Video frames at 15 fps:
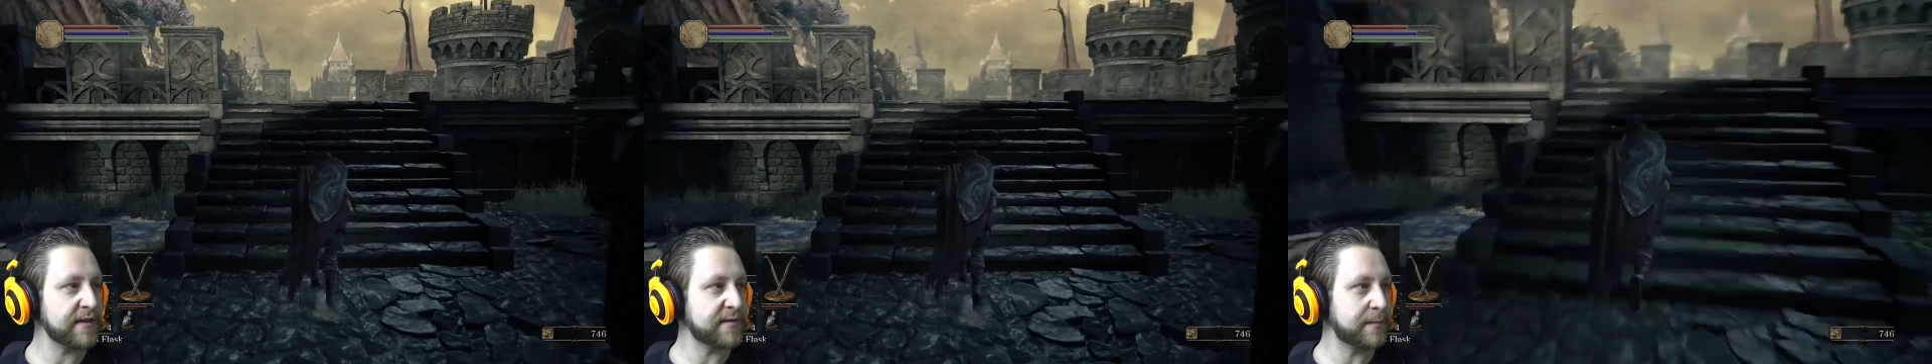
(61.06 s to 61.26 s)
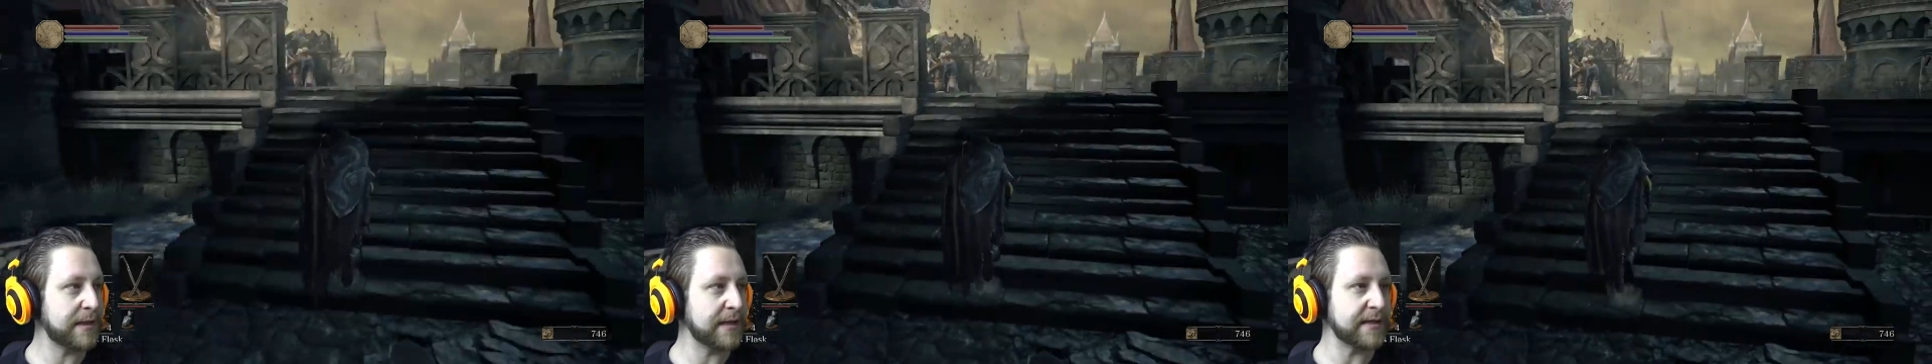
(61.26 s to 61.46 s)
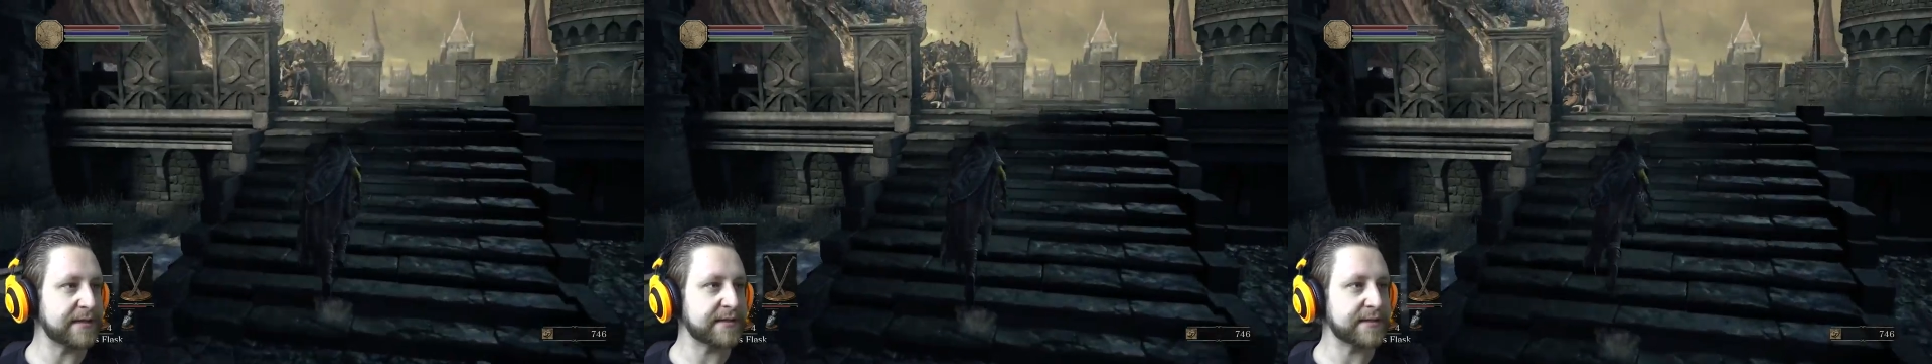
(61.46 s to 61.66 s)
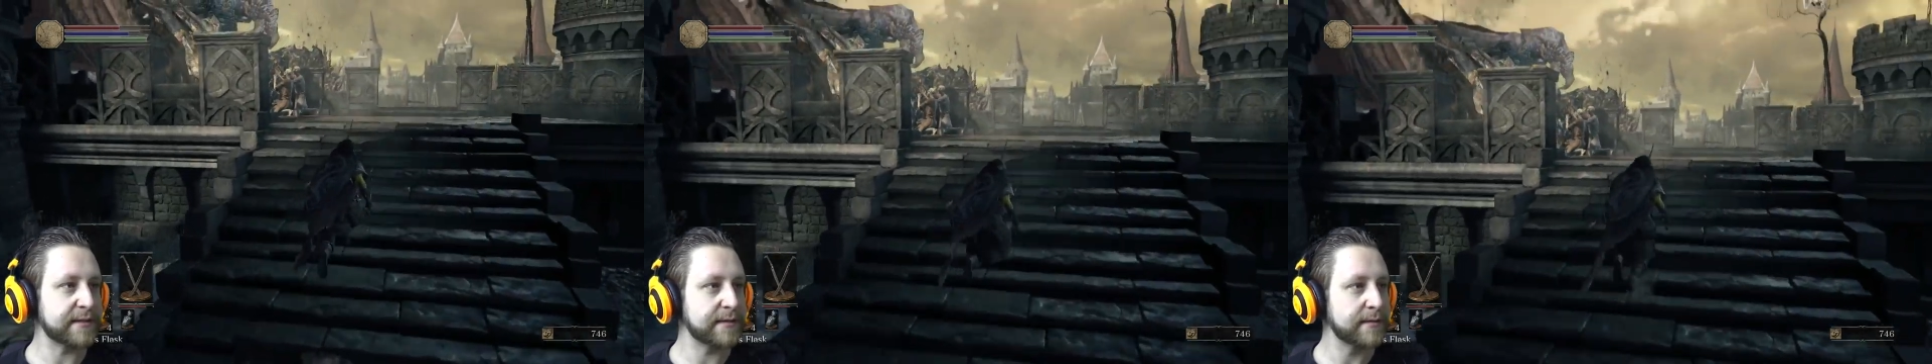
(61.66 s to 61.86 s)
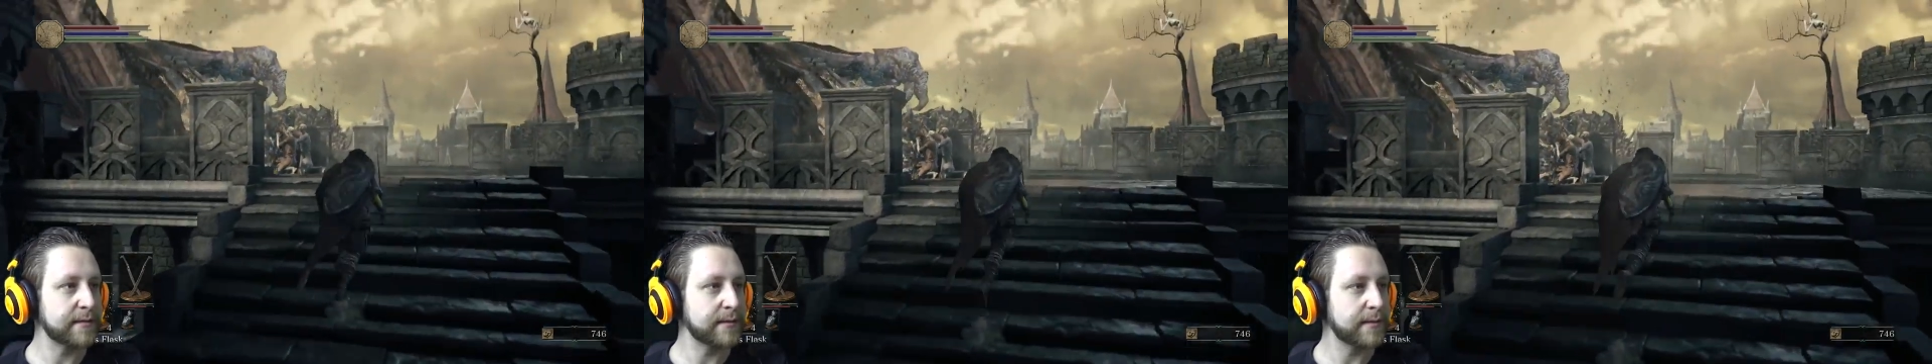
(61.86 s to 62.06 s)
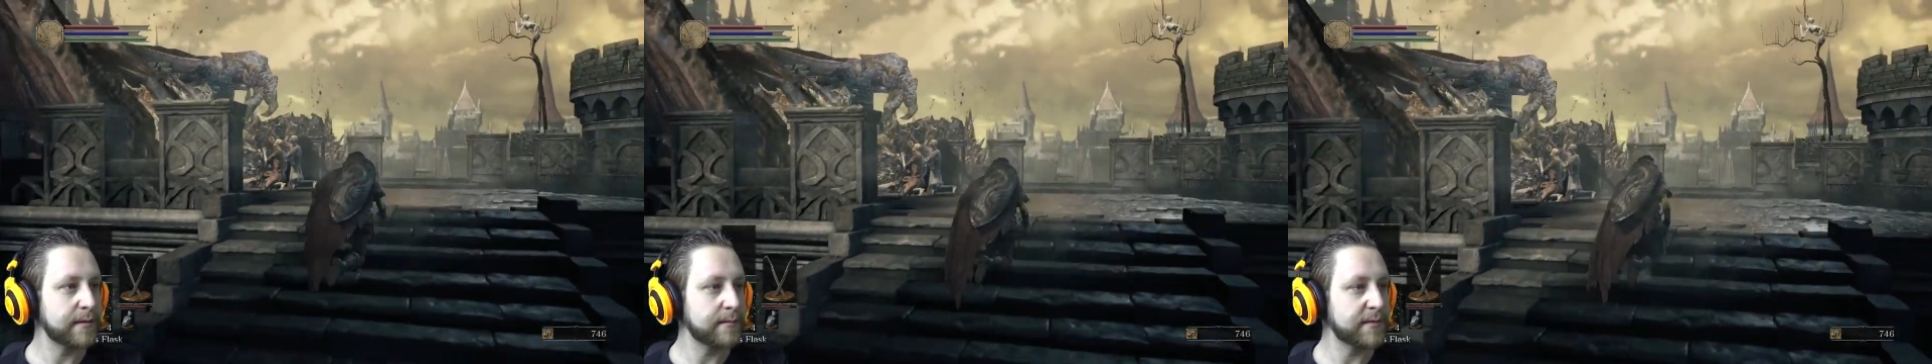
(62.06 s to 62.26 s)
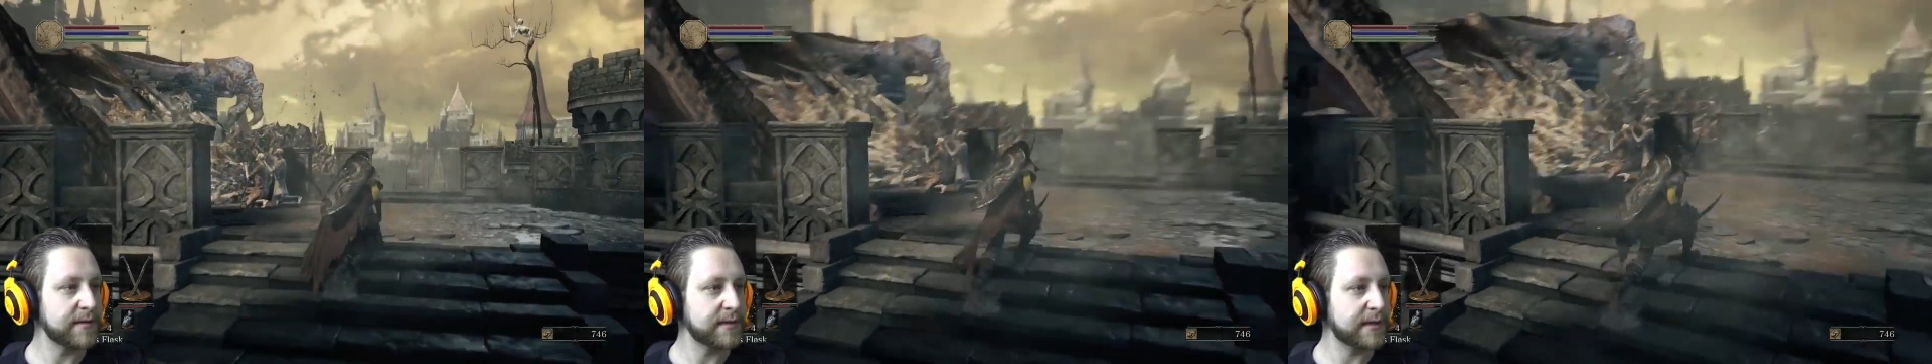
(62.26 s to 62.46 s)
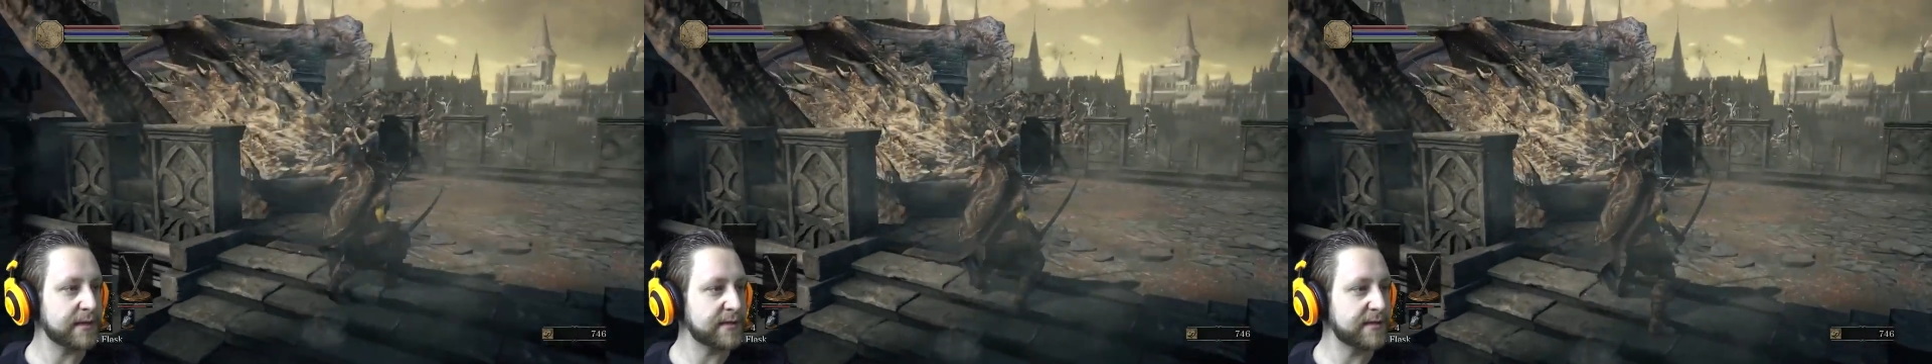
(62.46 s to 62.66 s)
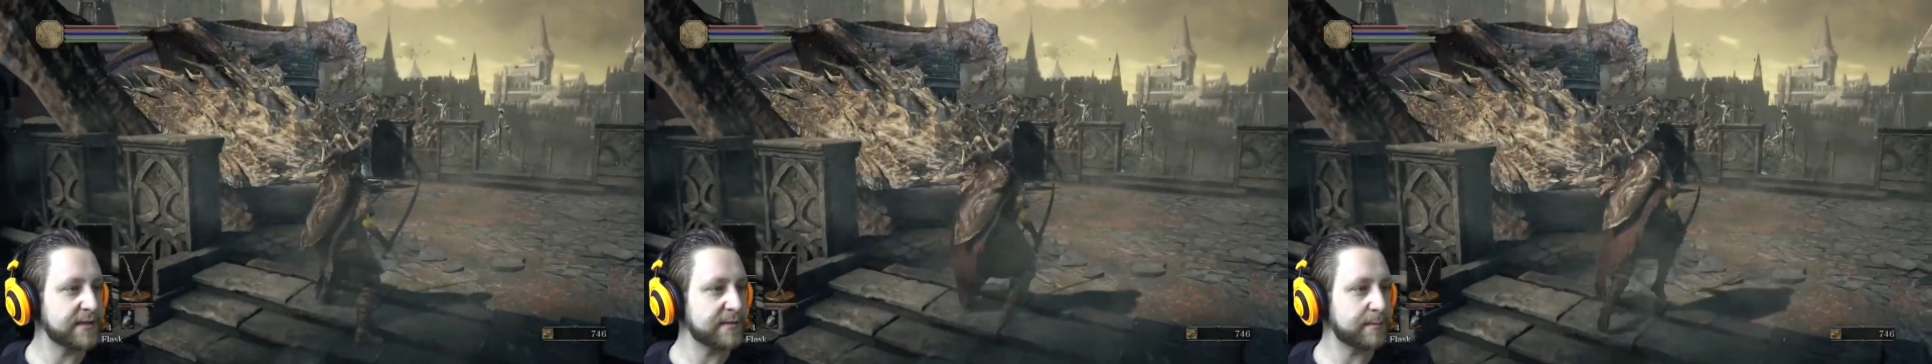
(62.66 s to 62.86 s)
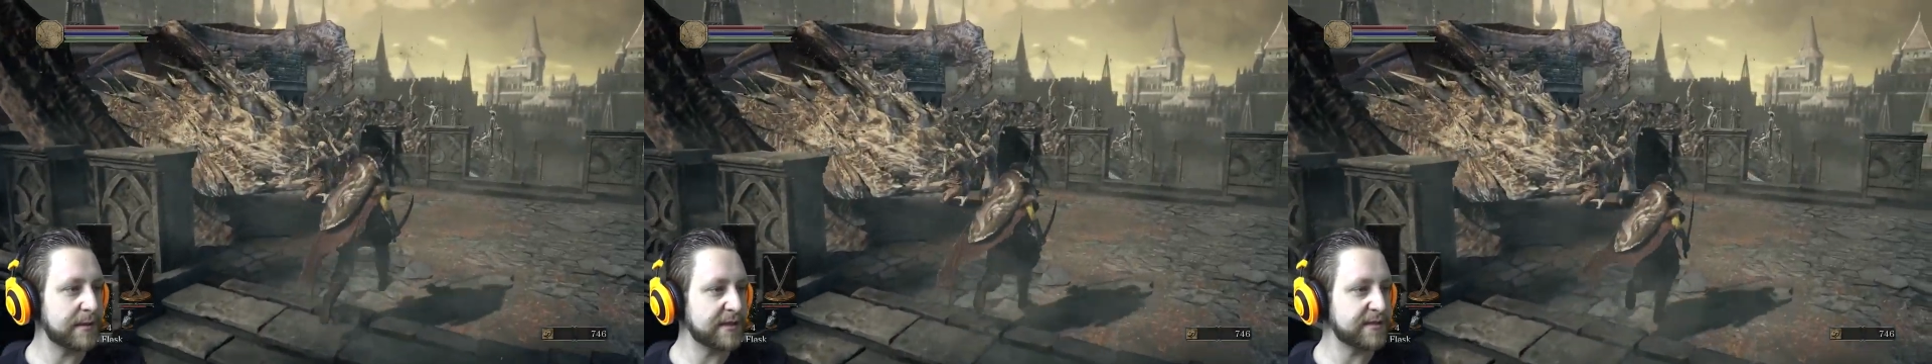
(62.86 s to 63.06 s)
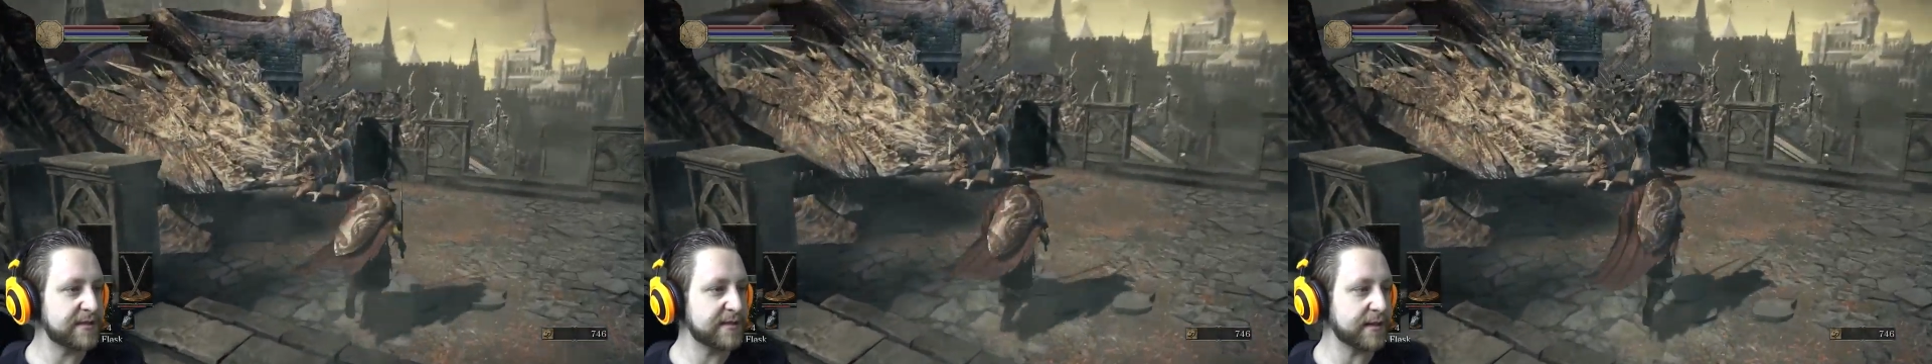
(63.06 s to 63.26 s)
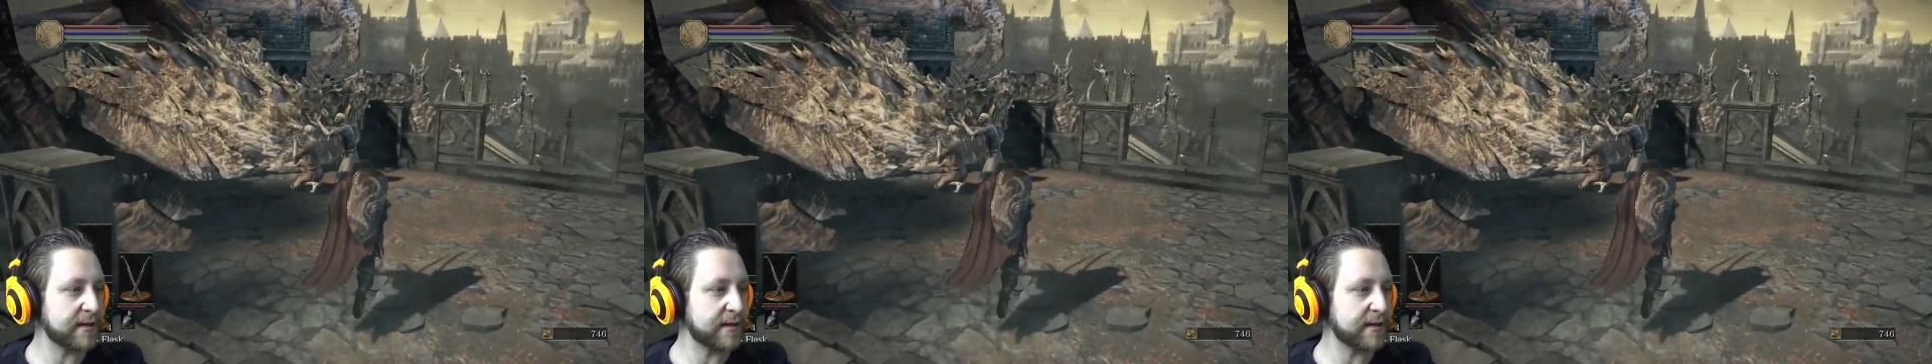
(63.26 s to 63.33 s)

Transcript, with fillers: this place. Because this place is